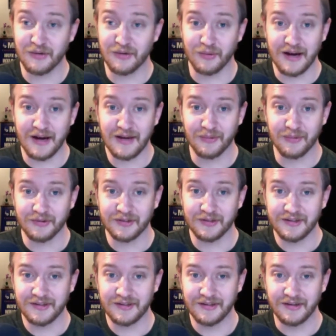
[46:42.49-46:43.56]
around
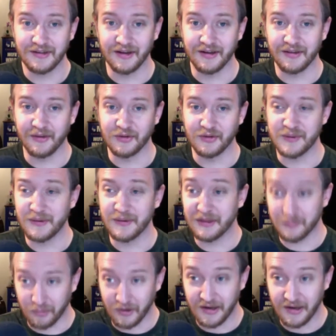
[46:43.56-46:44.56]
uh, those people yeah.